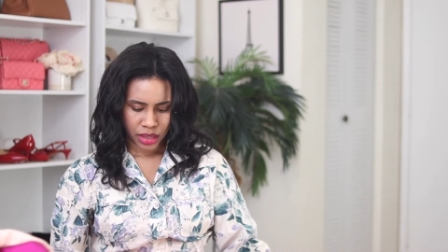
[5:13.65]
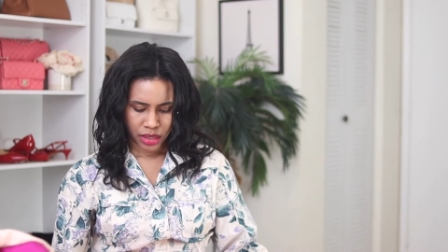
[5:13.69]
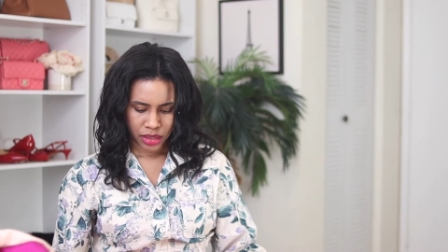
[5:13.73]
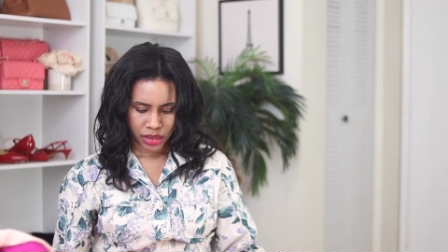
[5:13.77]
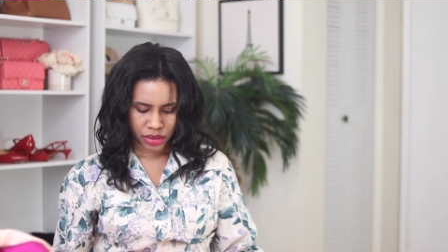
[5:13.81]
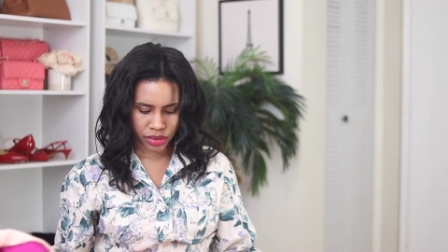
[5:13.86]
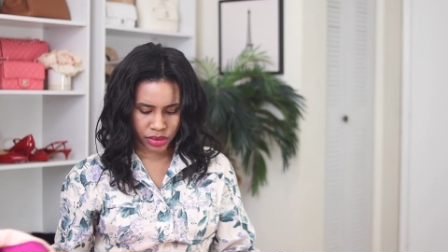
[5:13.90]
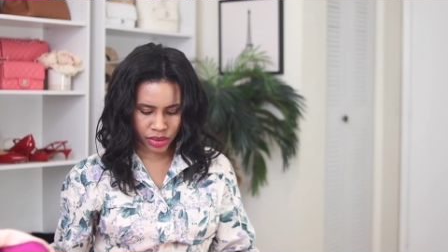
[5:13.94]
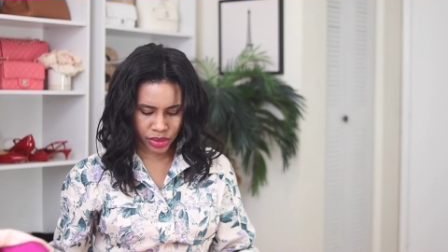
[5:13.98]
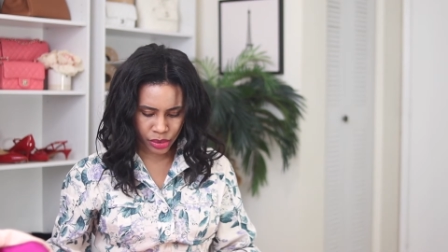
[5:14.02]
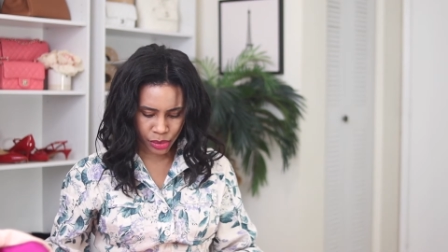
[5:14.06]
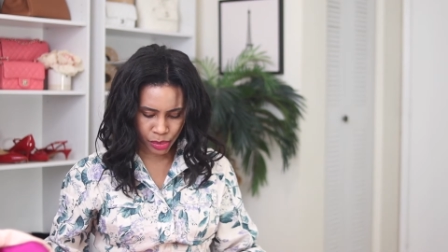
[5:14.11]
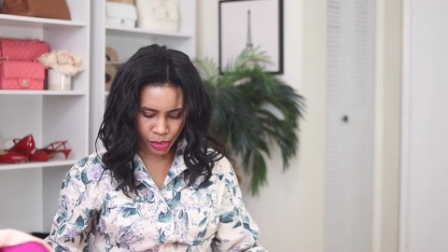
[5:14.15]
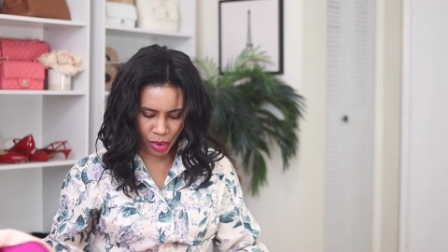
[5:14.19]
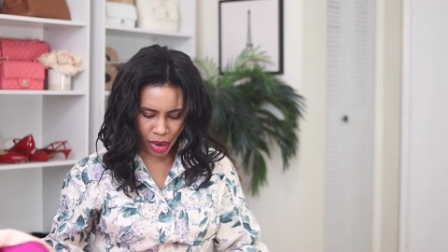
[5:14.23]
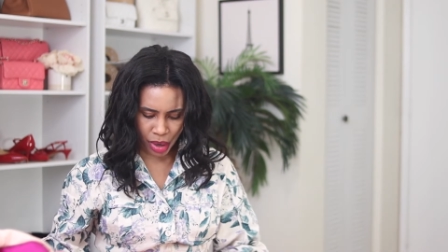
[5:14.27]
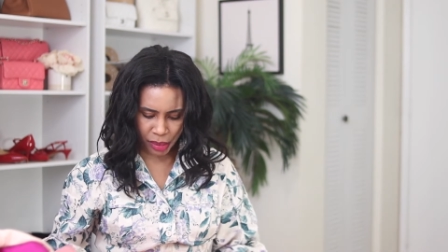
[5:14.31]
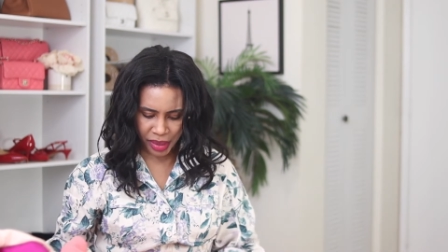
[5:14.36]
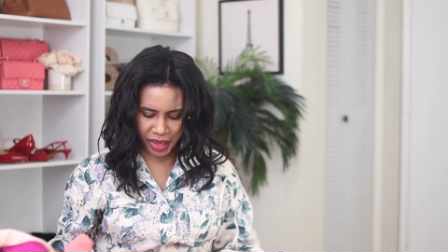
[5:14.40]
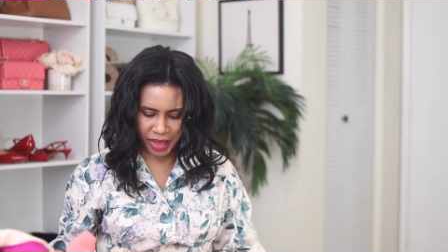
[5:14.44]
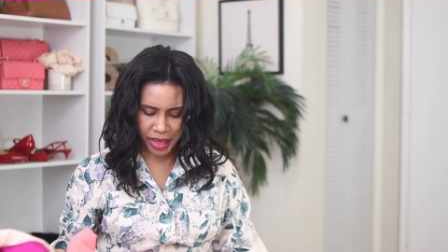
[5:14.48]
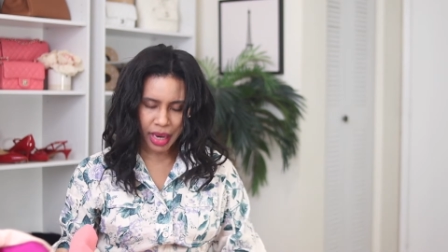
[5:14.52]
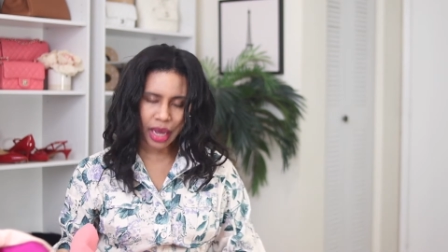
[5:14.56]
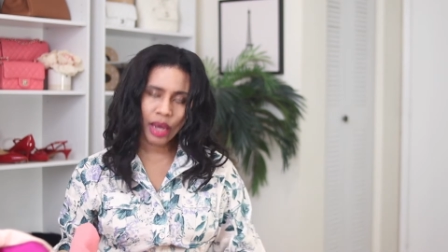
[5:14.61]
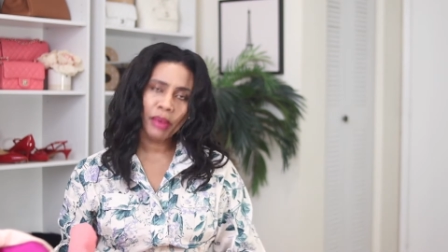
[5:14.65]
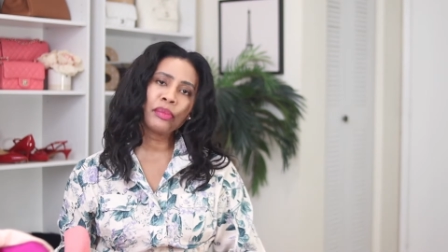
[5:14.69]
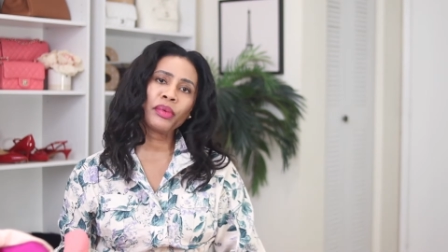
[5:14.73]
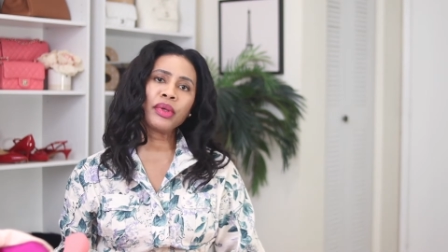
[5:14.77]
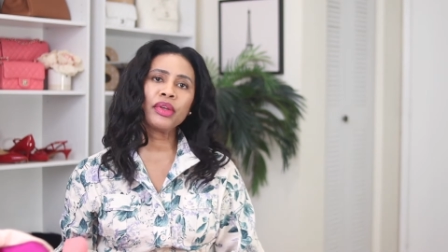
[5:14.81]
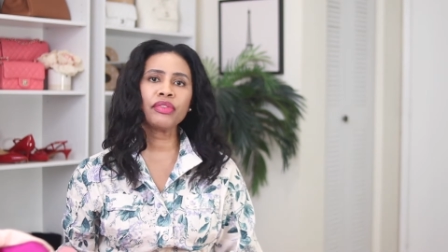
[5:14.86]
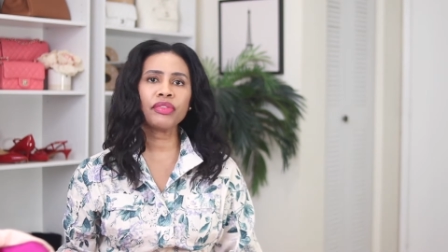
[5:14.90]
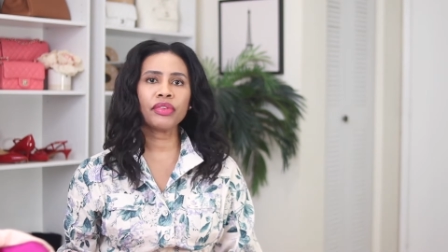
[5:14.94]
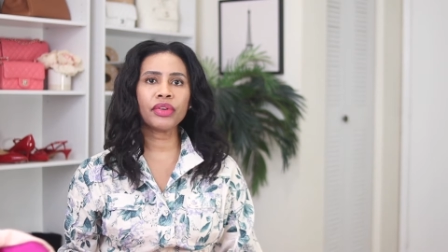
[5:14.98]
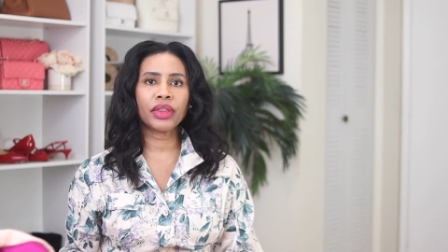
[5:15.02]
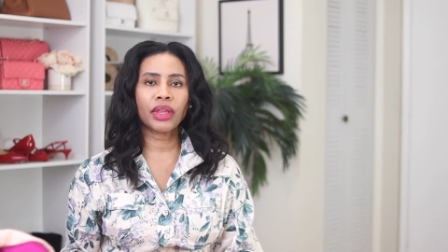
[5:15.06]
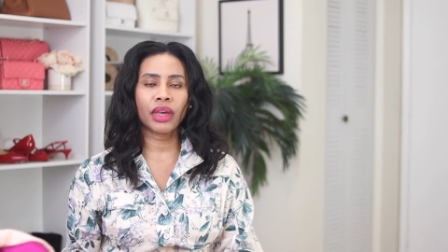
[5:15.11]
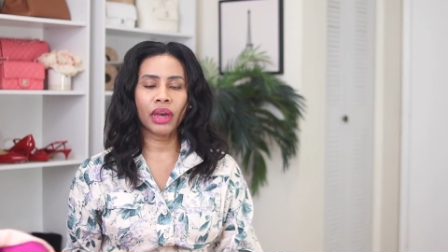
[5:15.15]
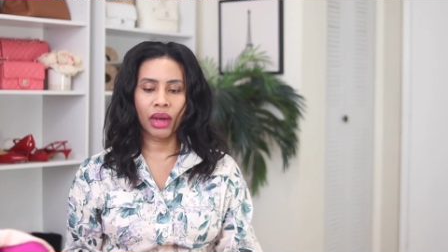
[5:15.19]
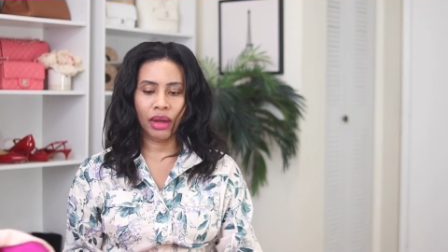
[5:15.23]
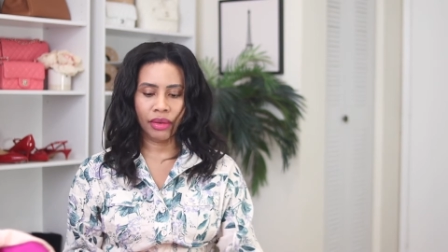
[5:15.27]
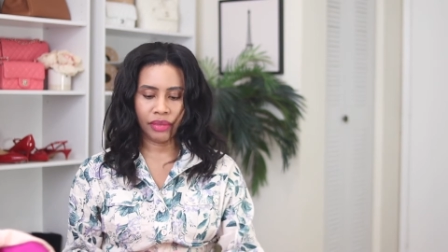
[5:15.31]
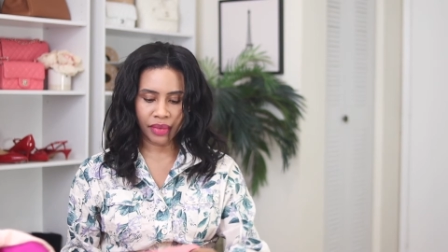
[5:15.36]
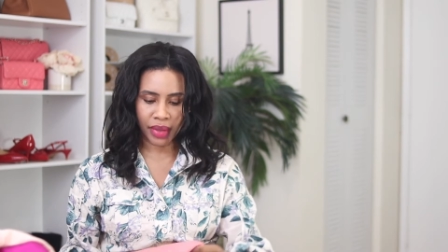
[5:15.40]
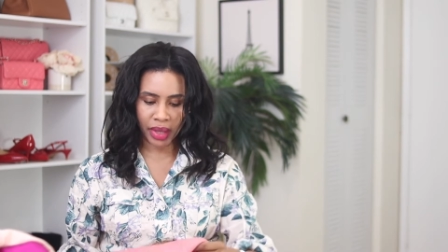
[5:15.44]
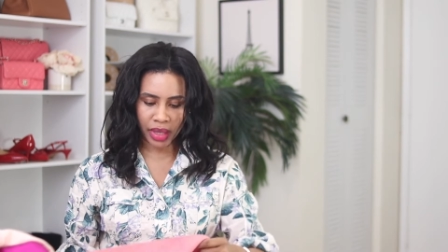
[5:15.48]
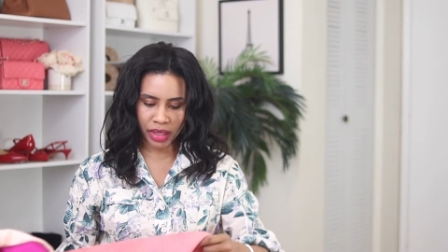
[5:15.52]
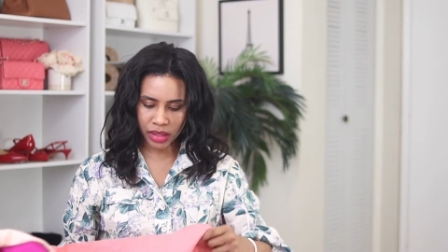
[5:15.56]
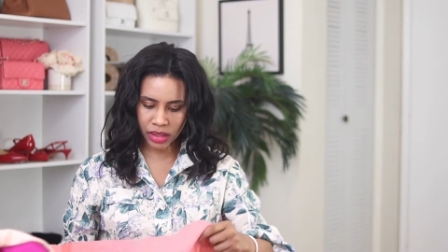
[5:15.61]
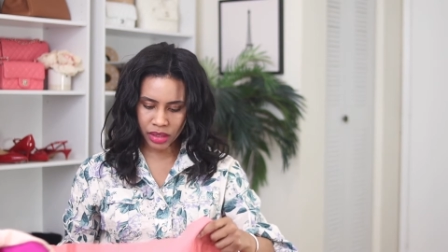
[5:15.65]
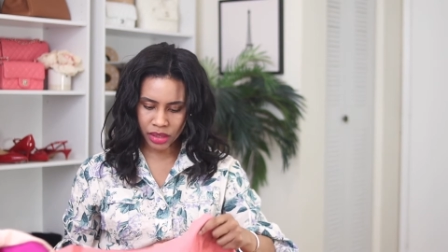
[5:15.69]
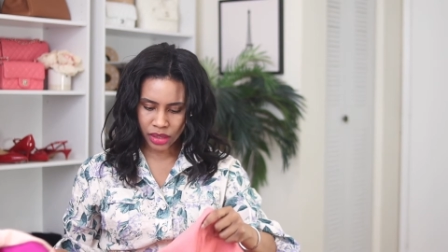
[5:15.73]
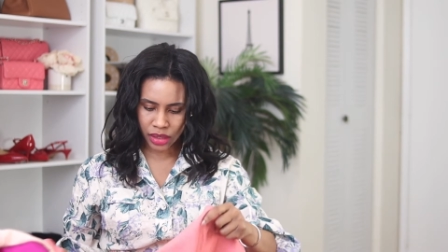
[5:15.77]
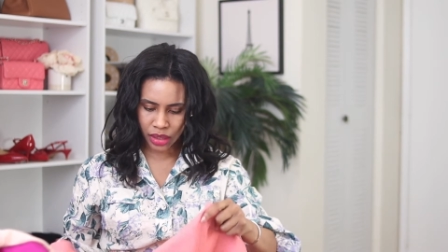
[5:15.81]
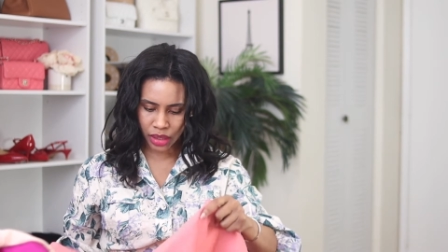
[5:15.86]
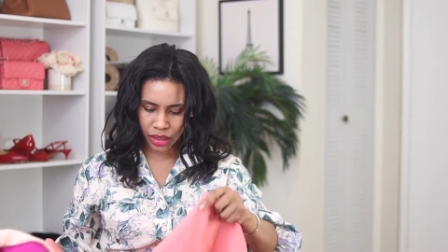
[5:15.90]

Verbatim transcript: So this would probably not be for the office.